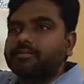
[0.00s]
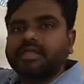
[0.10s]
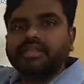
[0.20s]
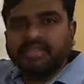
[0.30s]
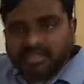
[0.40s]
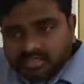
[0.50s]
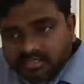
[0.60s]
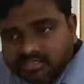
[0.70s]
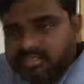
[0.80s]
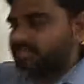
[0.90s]
many
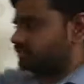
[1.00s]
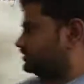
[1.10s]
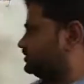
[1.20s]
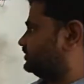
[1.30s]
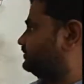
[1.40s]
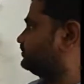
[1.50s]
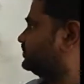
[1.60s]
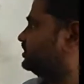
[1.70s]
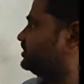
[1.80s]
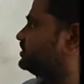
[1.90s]
things,
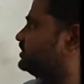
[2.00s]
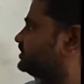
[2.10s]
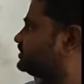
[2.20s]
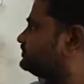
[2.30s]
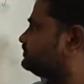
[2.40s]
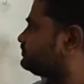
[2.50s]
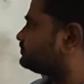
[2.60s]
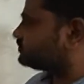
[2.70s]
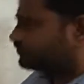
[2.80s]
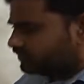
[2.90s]
isn't it?
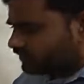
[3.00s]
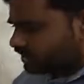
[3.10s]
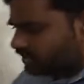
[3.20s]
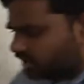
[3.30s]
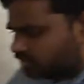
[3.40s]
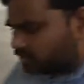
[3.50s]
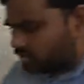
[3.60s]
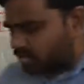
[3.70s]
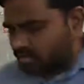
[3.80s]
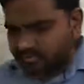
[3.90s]
Now,
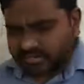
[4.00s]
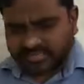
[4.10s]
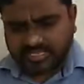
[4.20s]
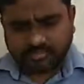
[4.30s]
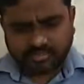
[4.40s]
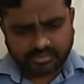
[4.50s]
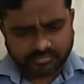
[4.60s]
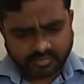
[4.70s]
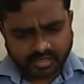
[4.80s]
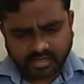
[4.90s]
for example,
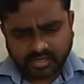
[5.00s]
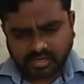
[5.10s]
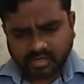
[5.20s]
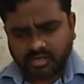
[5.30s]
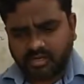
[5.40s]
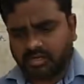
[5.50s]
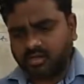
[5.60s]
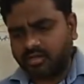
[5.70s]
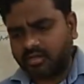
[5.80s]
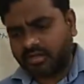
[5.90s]

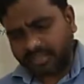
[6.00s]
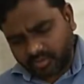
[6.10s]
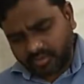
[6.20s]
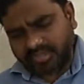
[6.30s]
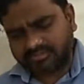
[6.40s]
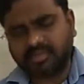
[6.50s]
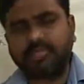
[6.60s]
can you give some